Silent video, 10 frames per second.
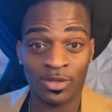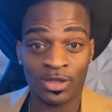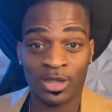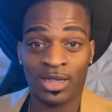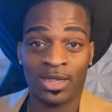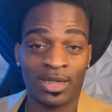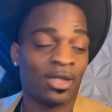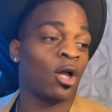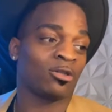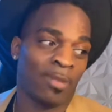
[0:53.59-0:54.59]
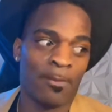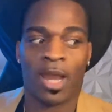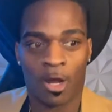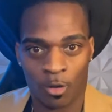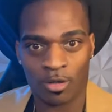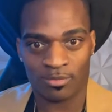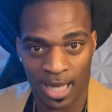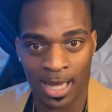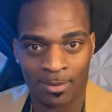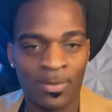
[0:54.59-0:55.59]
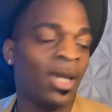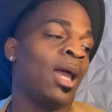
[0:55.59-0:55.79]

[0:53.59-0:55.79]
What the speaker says: She goes by Milagro, her name.